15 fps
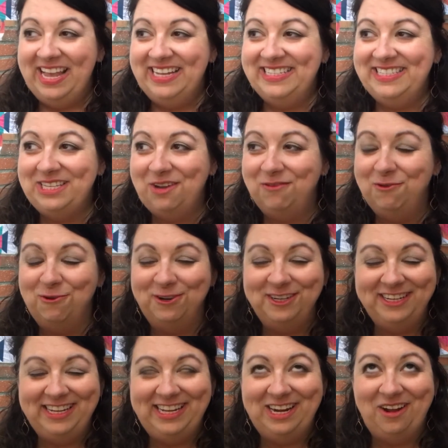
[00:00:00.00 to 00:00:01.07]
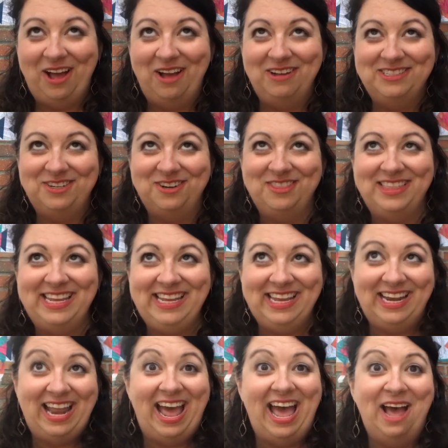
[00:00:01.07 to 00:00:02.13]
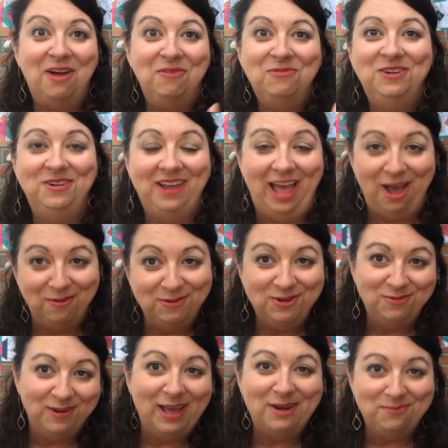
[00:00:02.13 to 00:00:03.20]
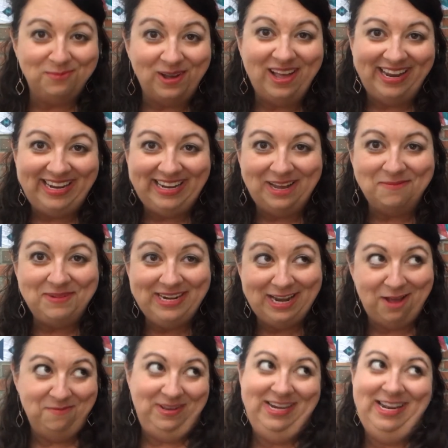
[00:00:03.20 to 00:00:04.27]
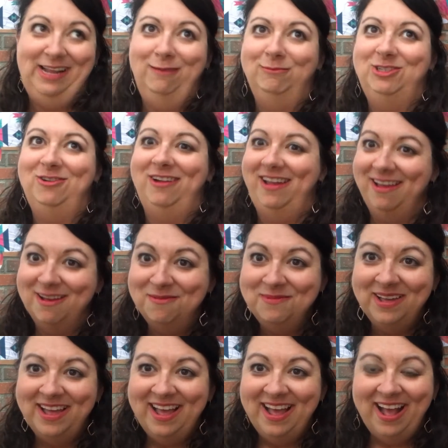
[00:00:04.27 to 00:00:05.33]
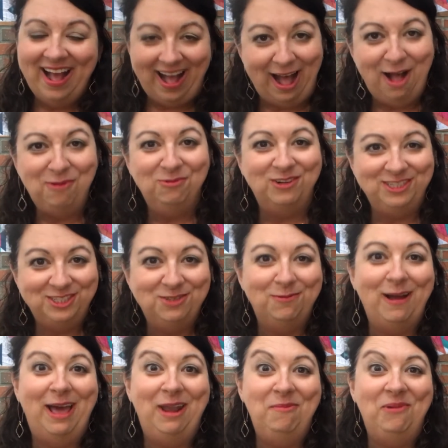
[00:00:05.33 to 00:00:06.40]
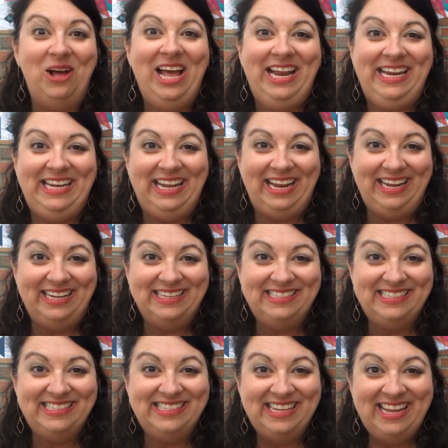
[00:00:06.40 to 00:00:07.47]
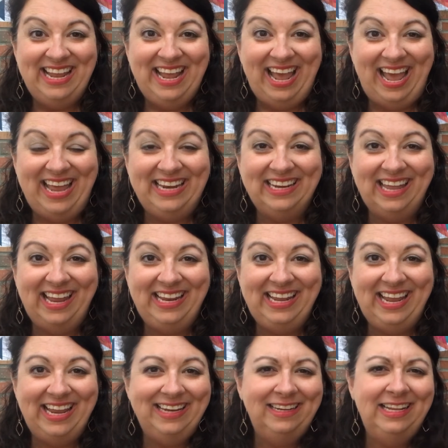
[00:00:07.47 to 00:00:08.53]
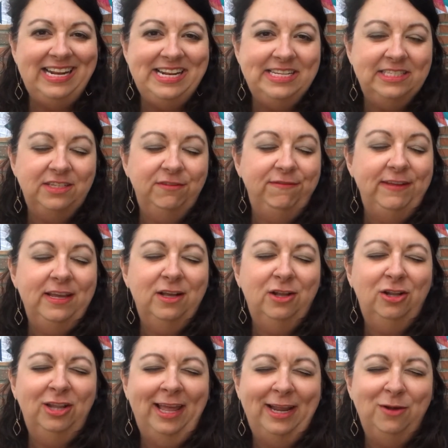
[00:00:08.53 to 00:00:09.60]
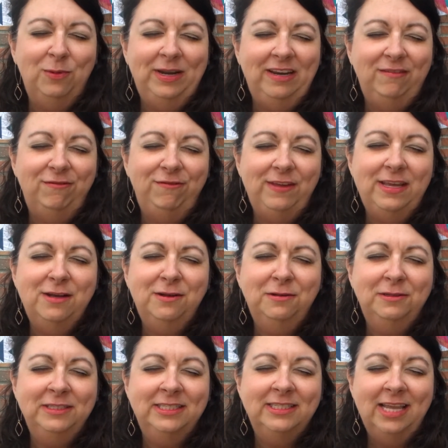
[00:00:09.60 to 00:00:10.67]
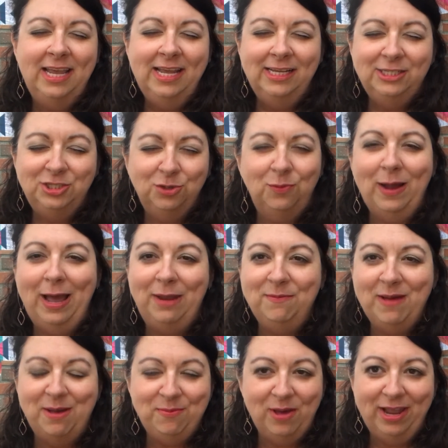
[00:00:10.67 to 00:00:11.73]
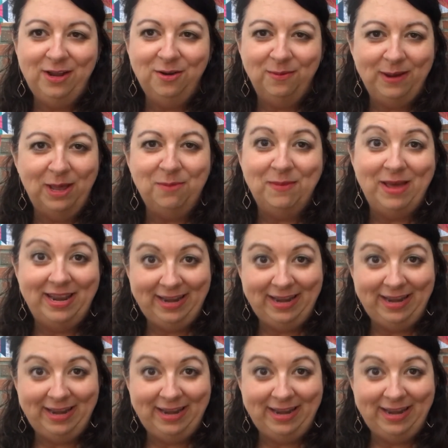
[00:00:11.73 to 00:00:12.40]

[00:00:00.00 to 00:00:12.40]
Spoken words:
And so of course, you know, I started thinking, I wanna ride a bike. I mean, I'm in Amsterdam. I want to ride a bike and like at least feel like what it feels to ride my bike around my